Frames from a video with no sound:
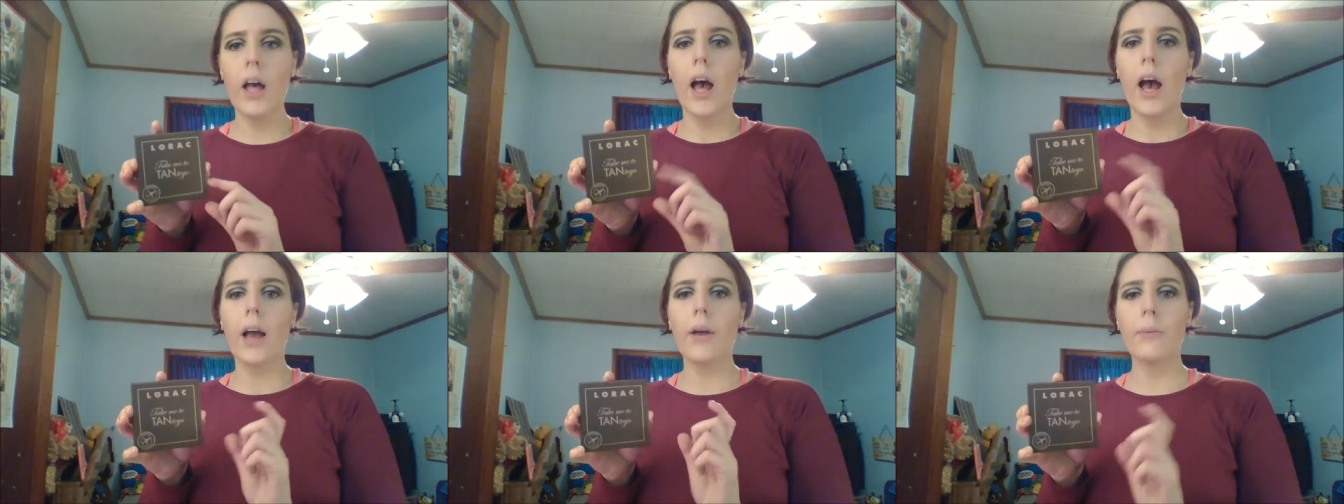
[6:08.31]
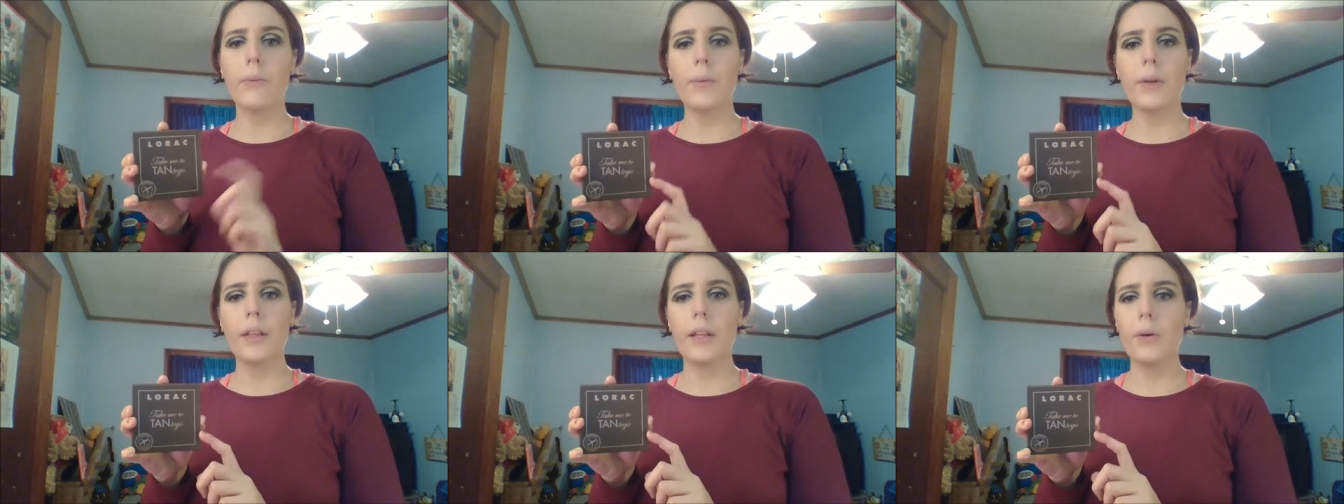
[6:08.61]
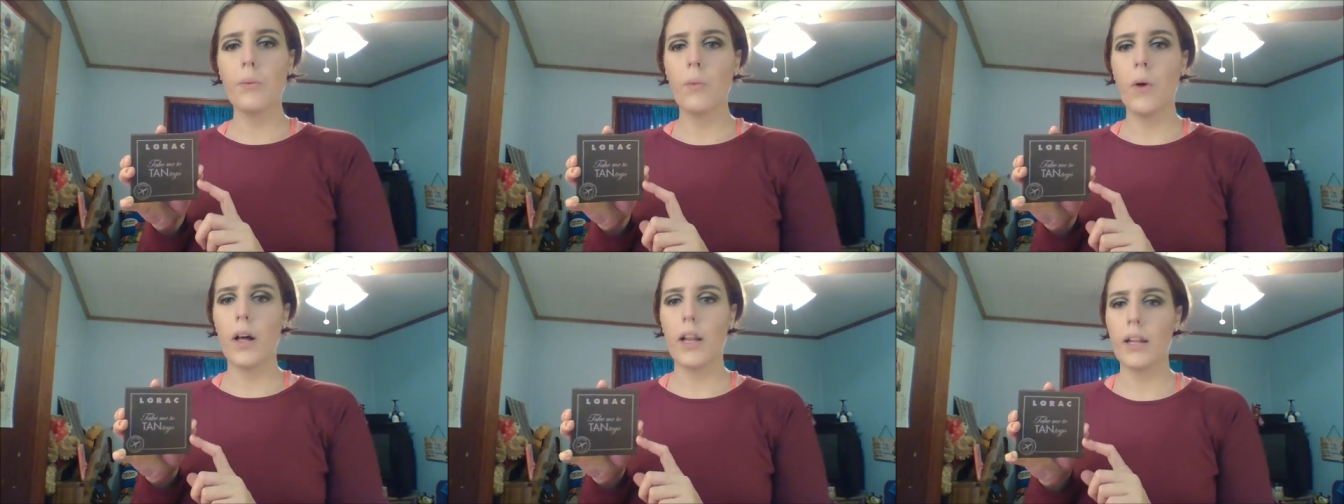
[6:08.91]
I really
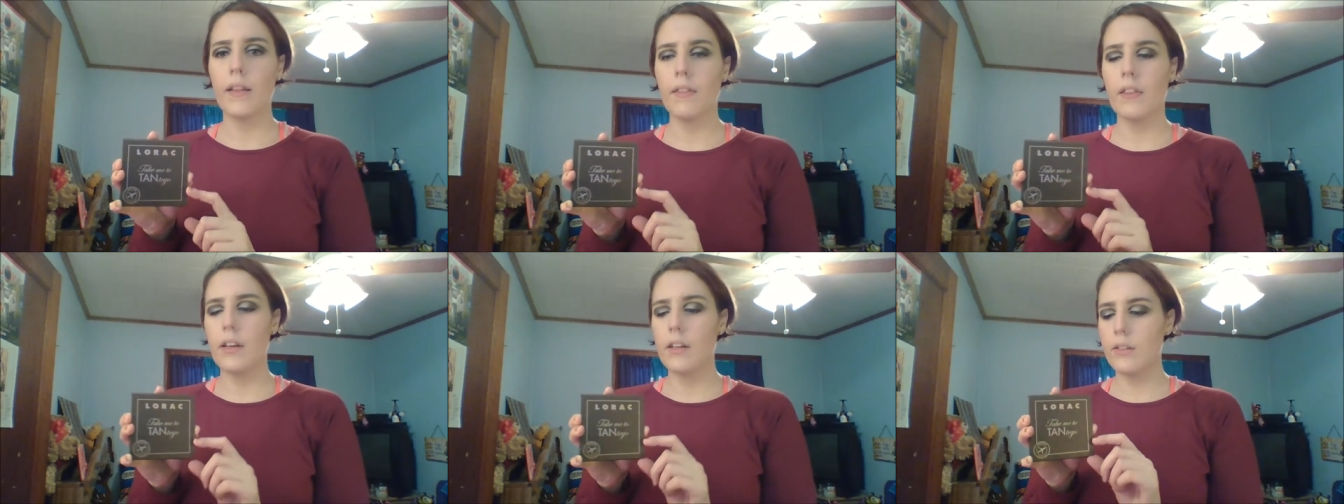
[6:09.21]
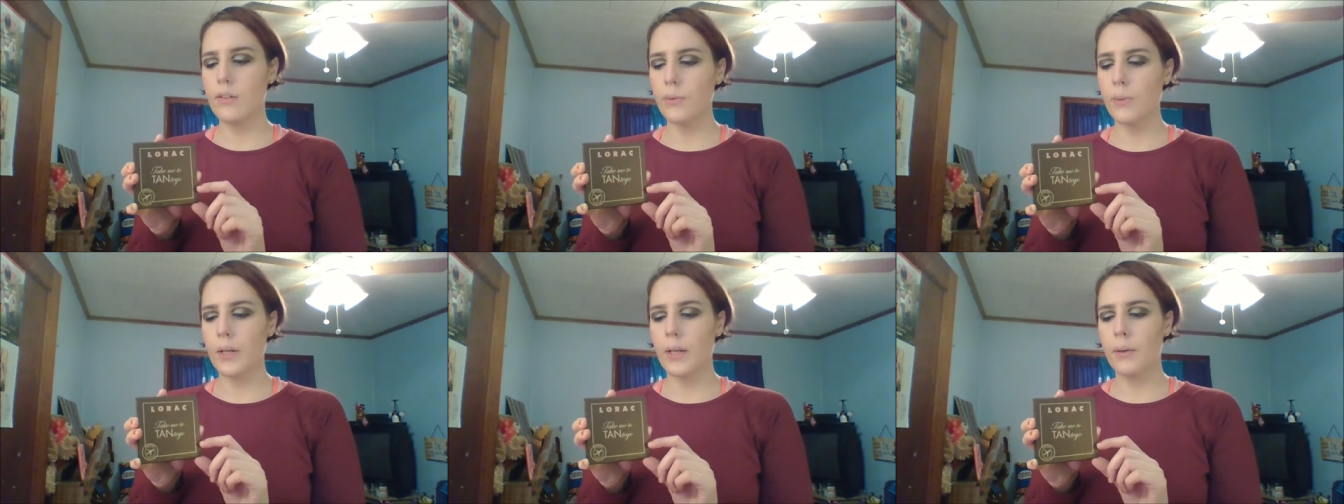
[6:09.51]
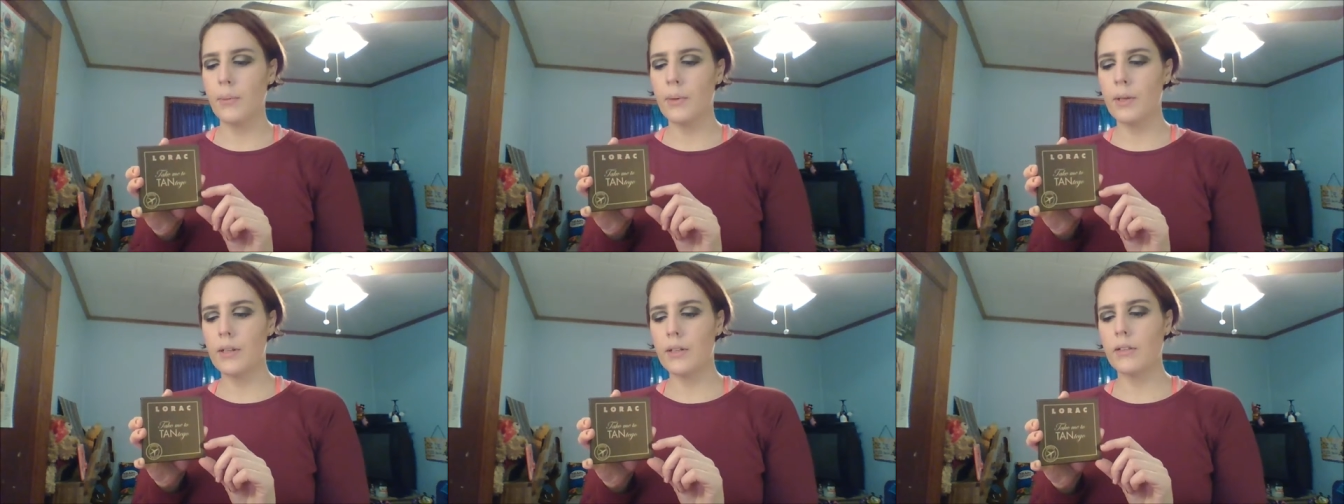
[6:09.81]
wanted this when
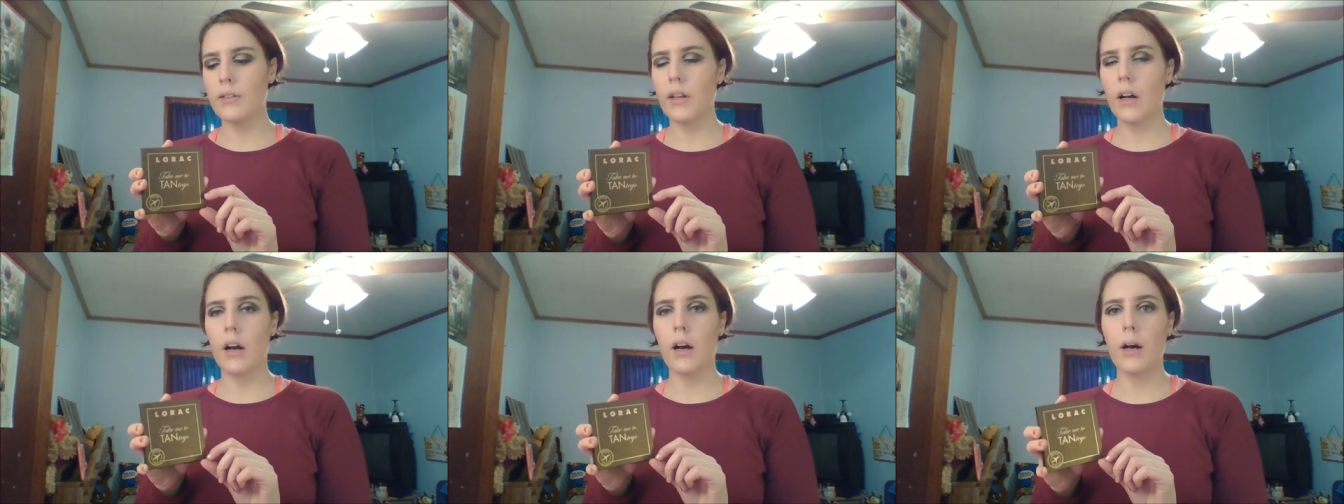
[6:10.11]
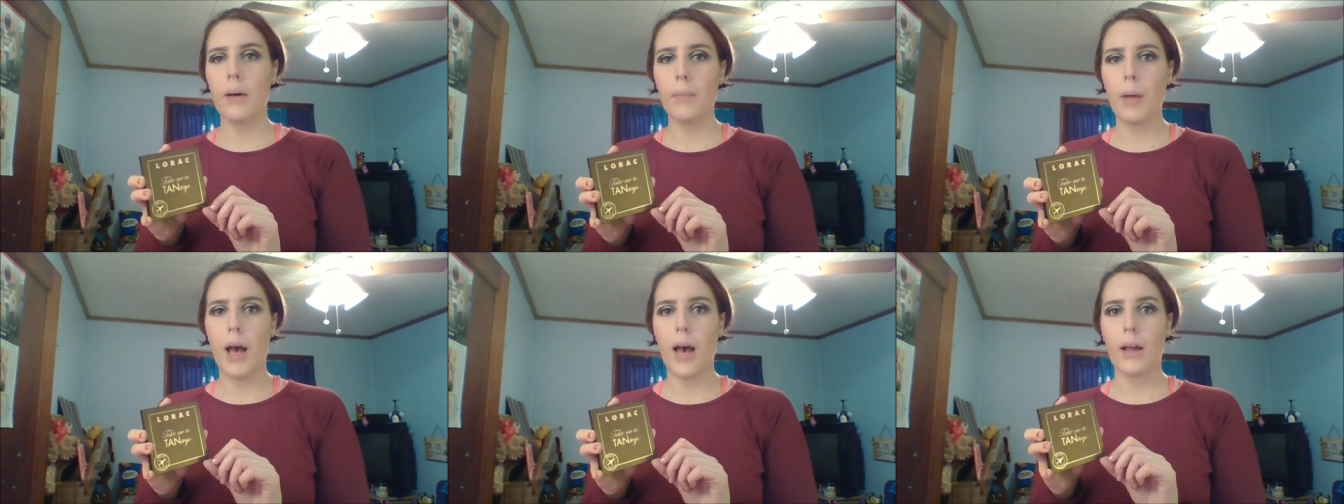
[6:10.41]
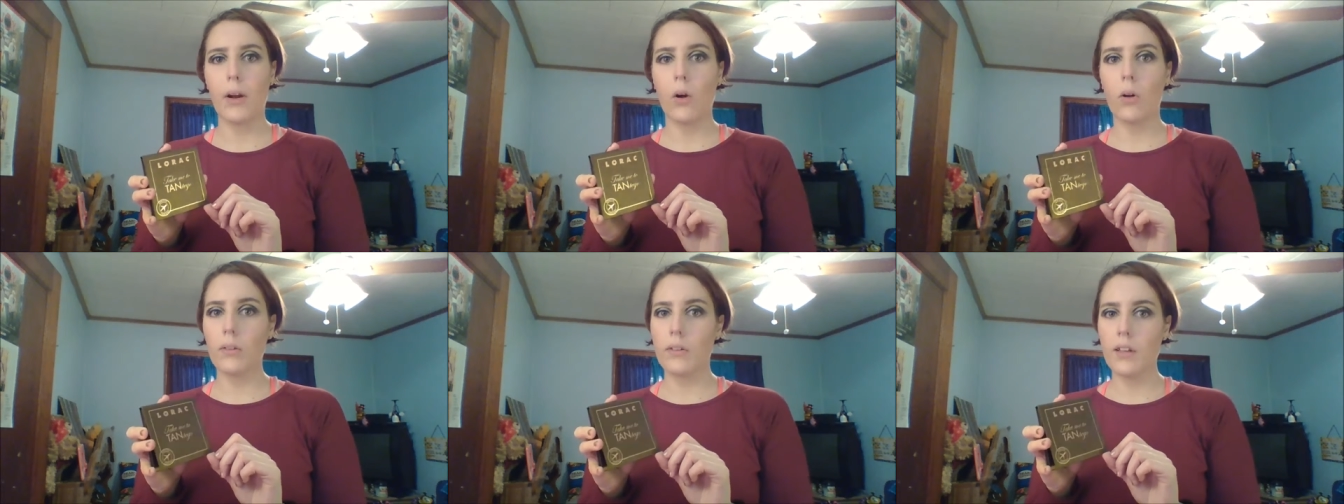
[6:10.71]
it was
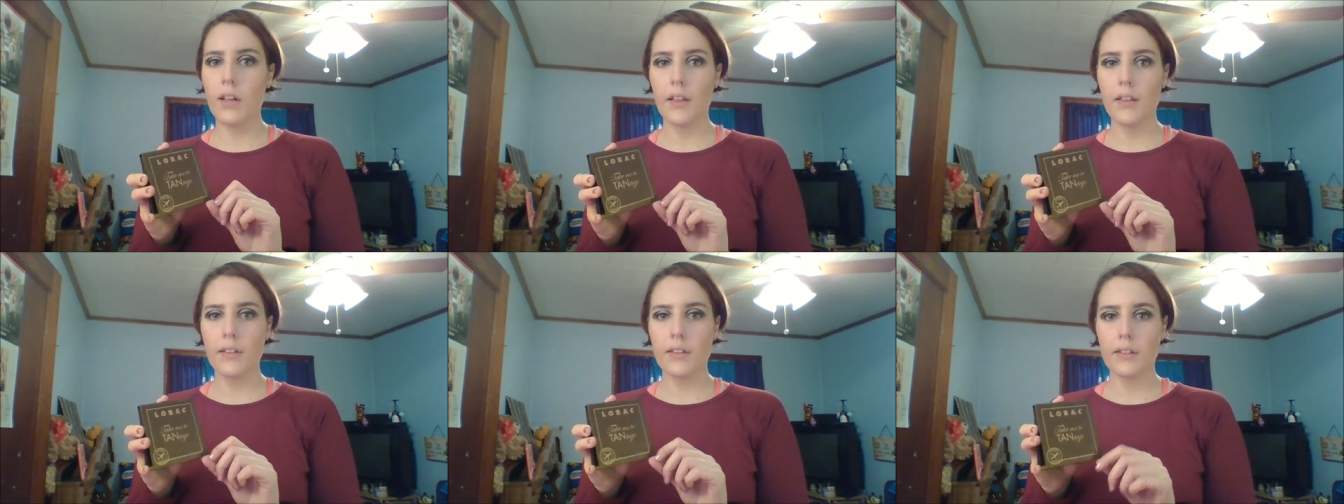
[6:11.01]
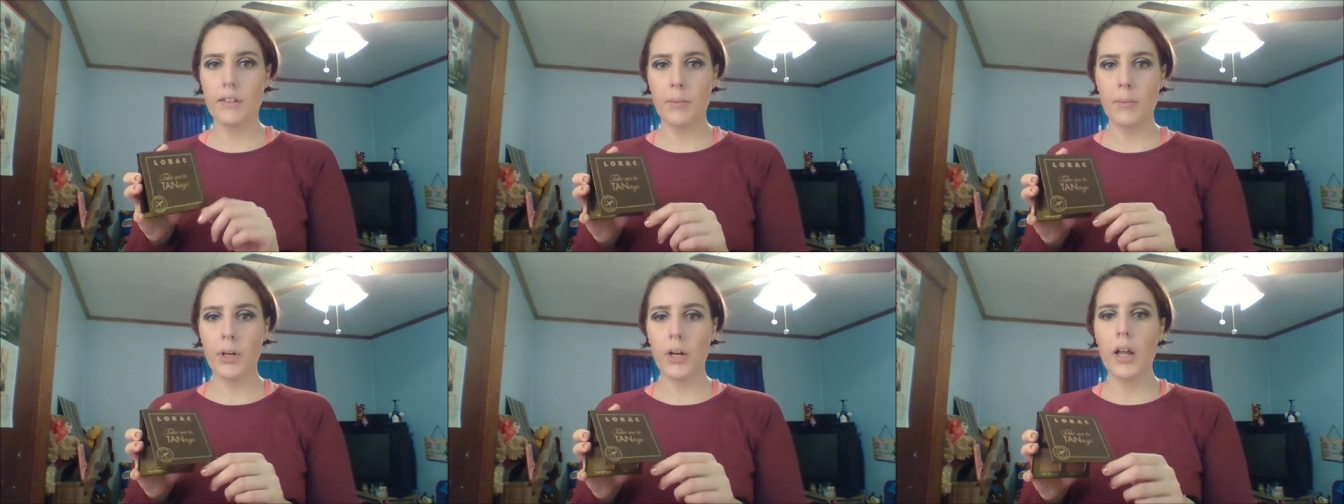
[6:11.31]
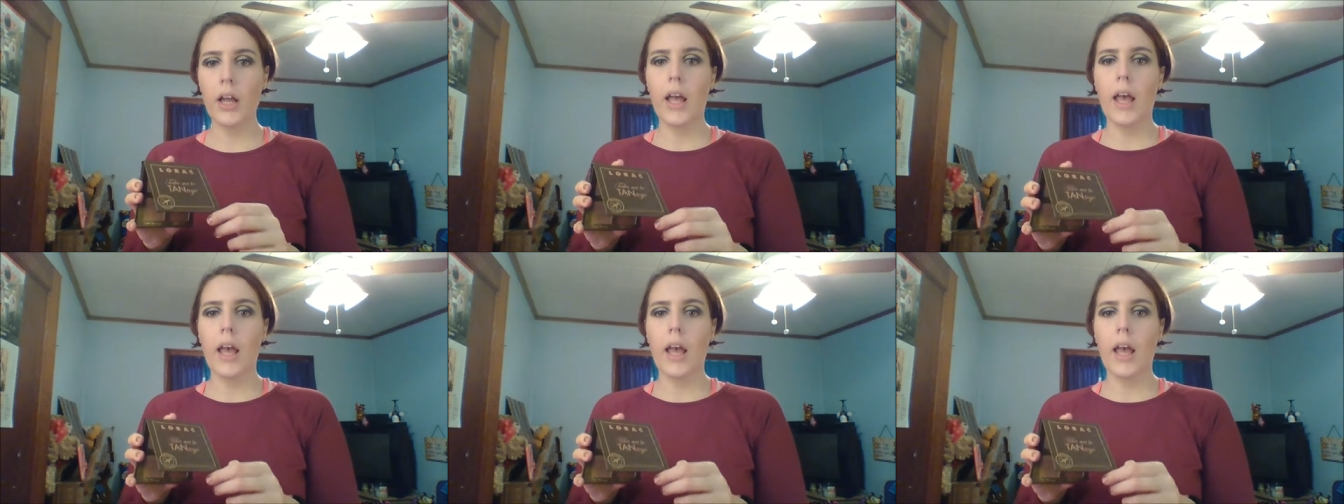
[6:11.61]
at Ulta this summer,